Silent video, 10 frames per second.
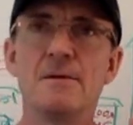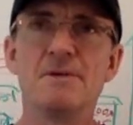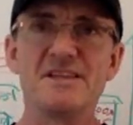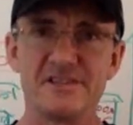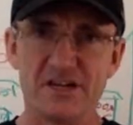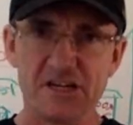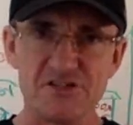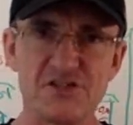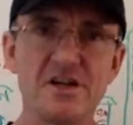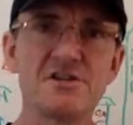But as a
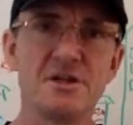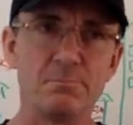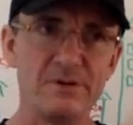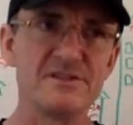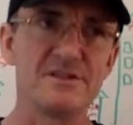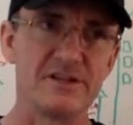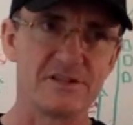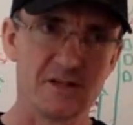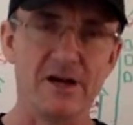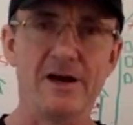construction
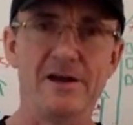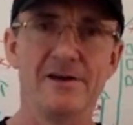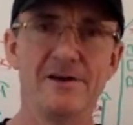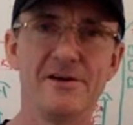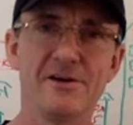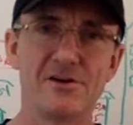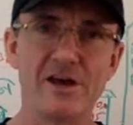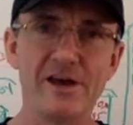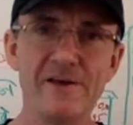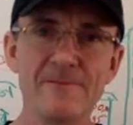business guy,
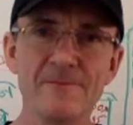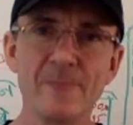okay,